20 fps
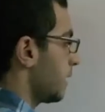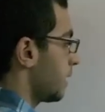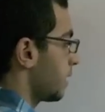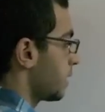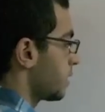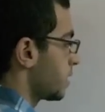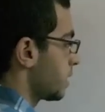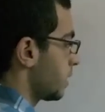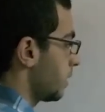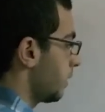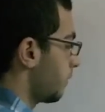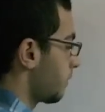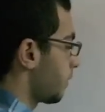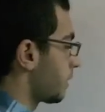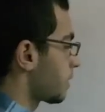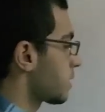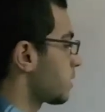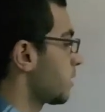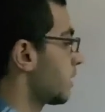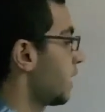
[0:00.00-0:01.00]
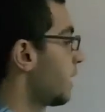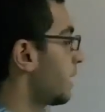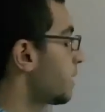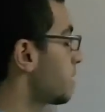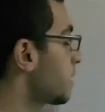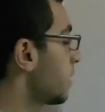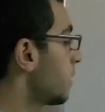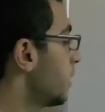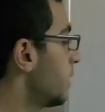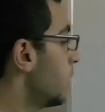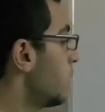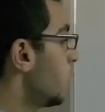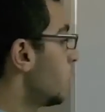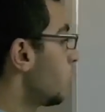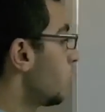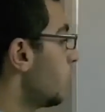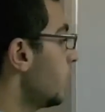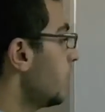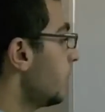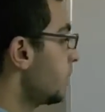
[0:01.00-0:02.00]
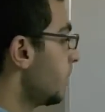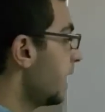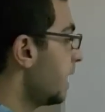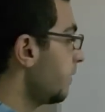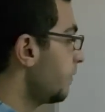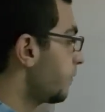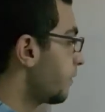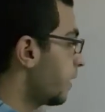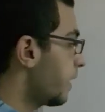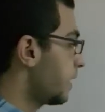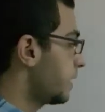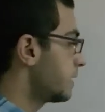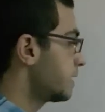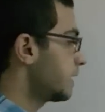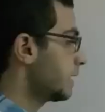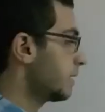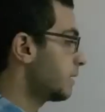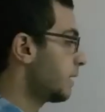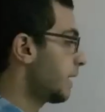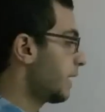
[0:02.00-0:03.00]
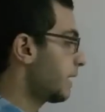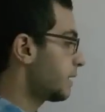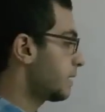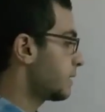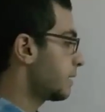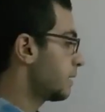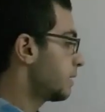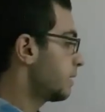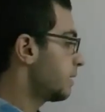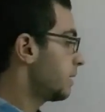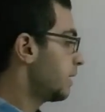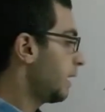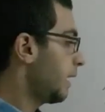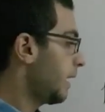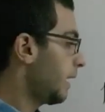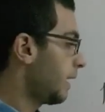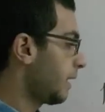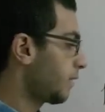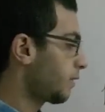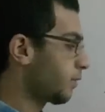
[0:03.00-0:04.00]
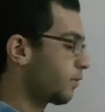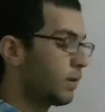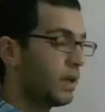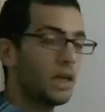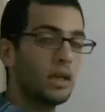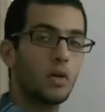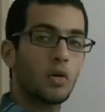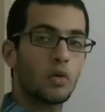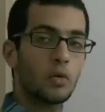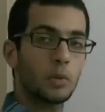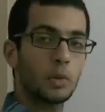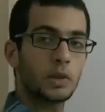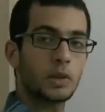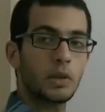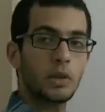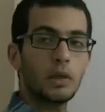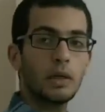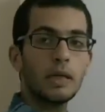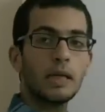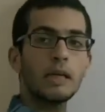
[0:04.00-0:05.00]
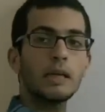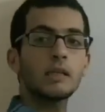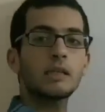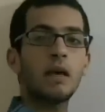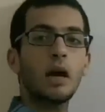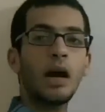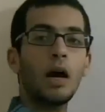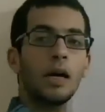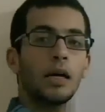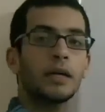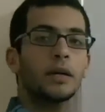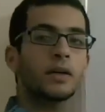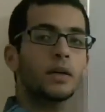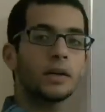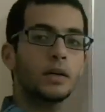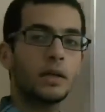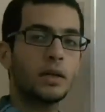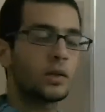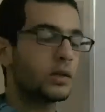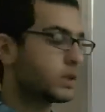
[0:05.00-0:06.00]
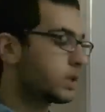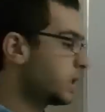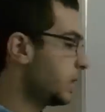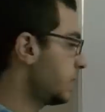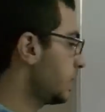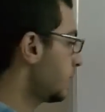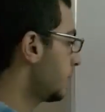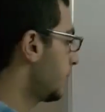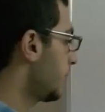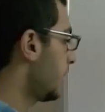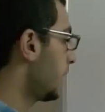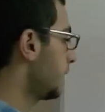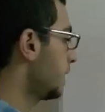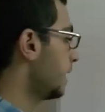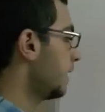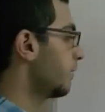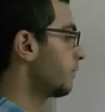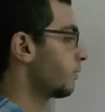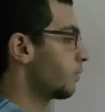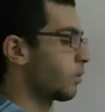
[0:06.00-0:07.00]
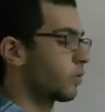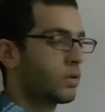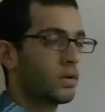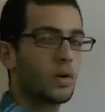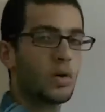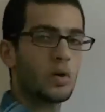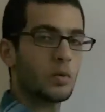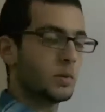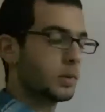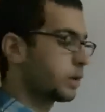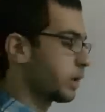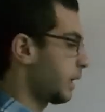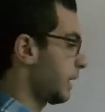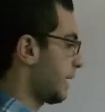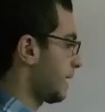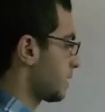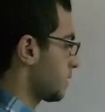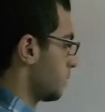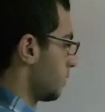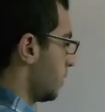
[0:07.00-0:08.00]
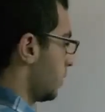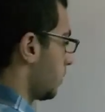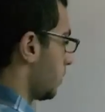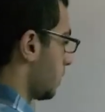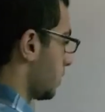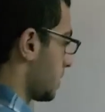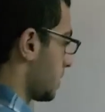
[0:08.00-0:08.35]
energy levels, so that we may find that a 3 orbital is higher in energy than a 4 orbital, as we will